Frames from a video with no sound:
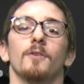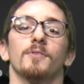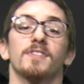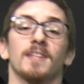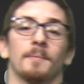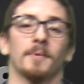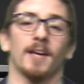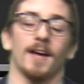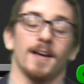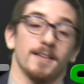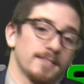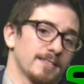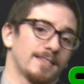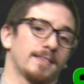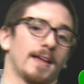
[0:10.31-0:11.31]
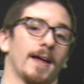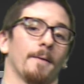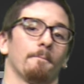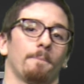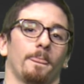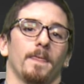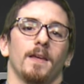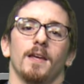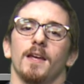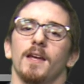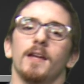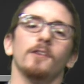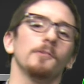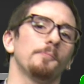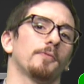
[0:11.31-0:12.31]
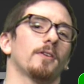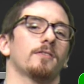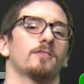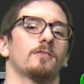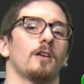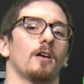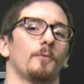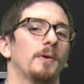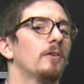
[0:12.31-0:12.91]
What's up, guys? It's Sam. Here at Fresh Start,